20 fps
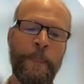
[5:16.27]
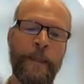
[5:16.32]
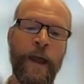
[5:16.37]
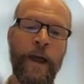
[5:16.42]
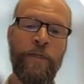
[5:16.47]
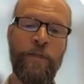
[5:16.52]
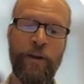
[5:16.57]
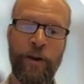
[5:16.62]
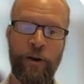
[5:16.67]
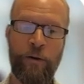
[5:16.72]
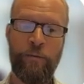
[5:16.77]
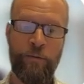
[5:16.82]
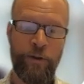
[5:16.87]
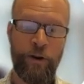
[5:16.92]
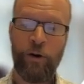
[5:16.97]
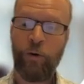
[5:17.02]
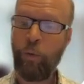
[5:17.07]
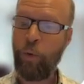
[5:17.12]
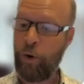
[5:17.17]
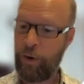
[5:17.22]
and
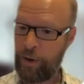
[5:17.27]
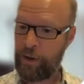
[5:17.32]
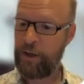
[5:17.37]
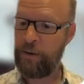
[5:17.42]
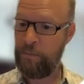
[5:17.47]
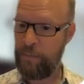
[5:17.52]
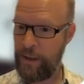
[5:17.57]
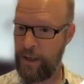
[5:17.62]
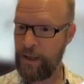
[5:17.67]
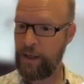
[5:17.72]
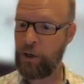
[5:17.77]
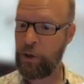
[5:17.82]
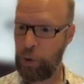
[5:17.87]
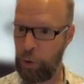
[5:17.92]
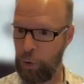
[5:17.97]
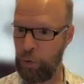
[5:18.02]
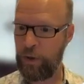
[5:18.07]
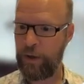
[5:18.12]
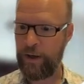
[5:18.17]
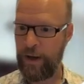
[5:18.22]
their work can be
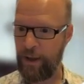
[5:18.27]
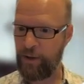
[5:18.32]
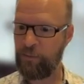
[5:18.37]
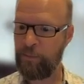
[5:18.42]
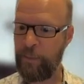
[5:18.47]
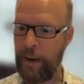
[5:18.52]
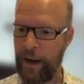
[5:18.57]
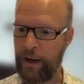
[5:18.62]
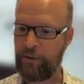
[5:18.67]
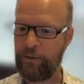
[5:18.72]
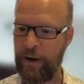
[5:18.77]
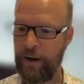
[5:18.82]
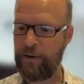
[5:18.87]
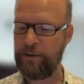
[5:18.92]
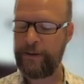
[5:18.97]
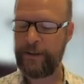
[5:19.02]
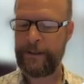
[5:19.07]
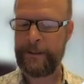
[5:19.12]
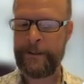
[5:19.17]
included as background.